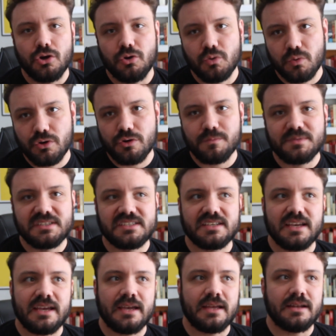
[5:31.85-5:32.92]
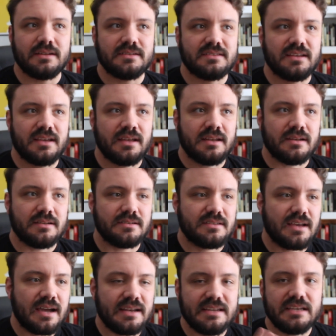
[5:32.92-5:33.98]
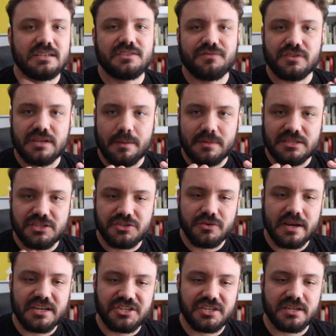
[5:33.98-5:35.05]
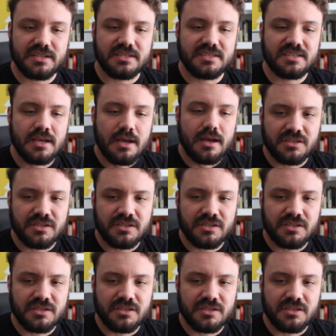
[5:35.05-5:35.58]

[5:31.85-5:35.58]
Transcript: groups and and ideas for demonstrations